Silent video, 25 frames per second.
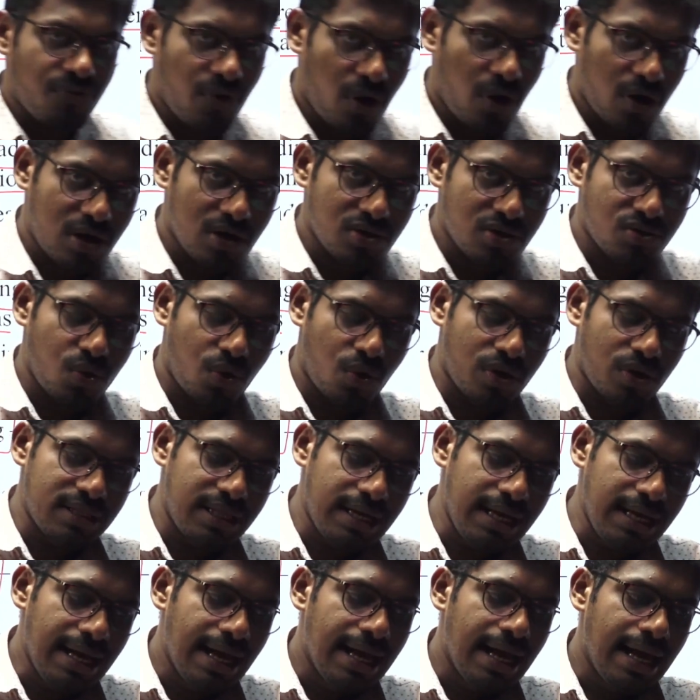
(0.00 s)
focus on
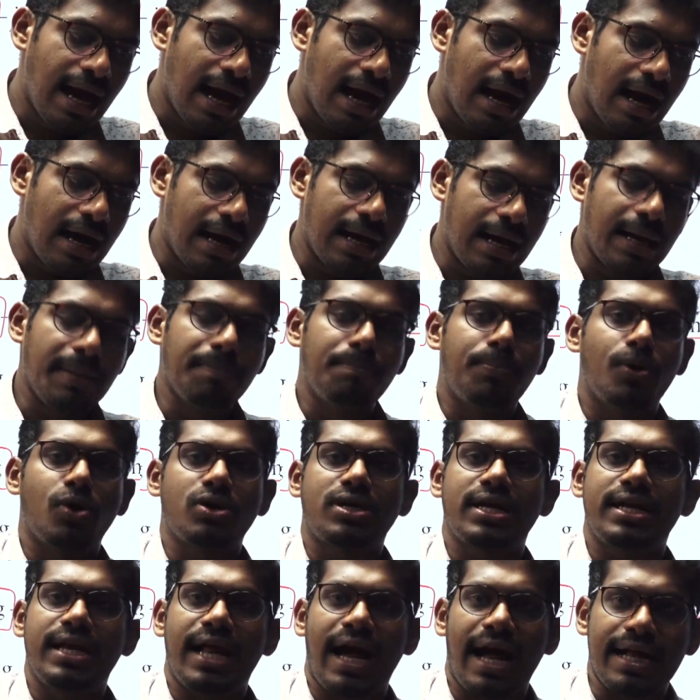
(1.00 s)
the
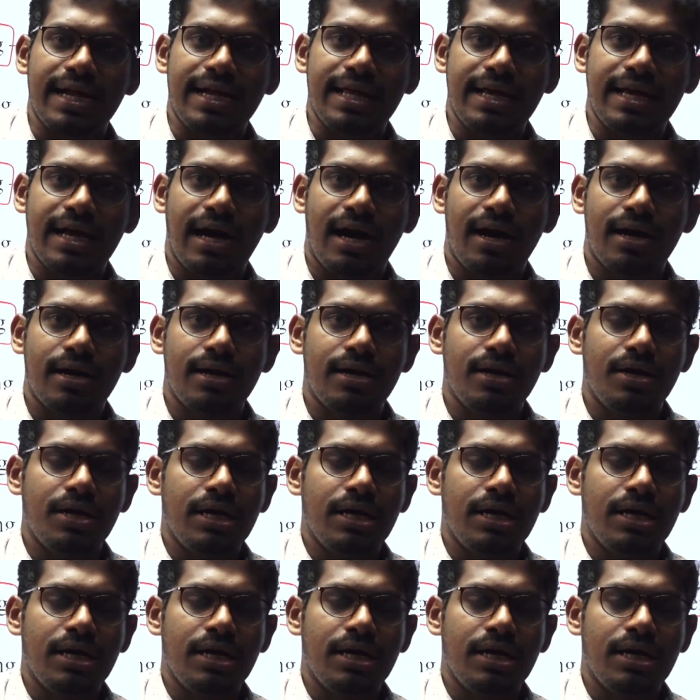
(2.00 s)
important idea.